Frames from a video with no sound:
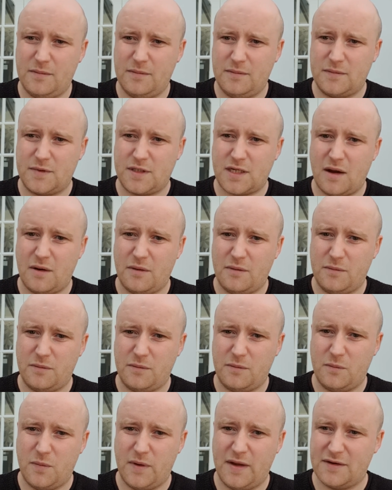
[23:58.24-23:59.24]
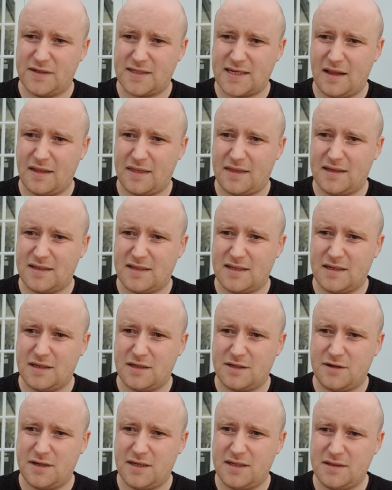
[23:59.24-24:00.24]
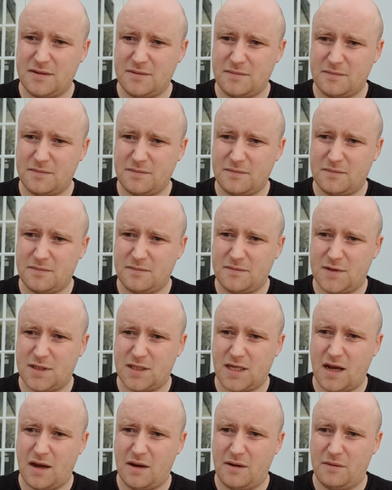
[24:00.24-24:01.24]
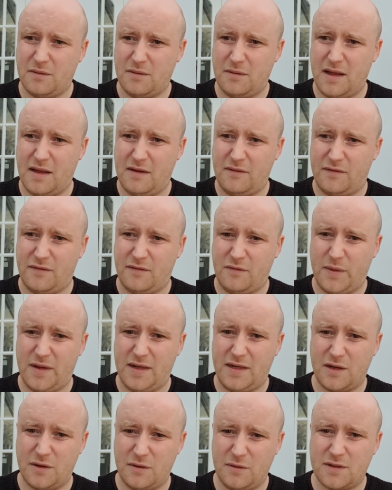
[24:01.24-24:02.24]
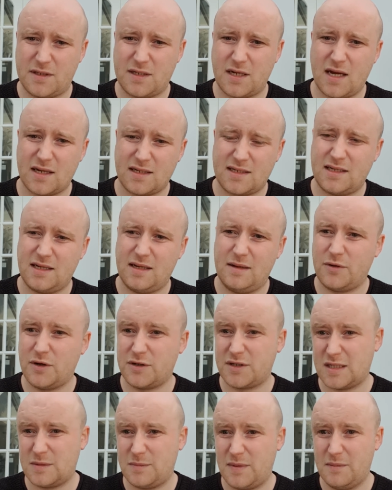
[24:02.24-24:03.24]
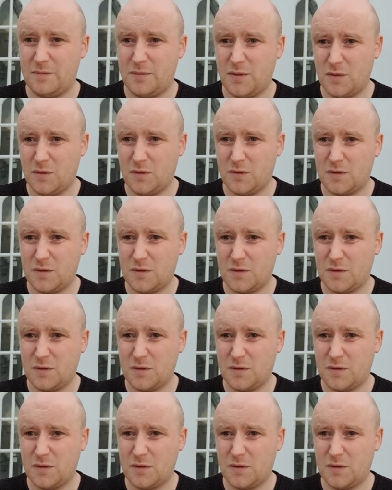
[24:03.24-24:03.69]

So we're as healthy as the industry is. So if we do start to see projects being pulled,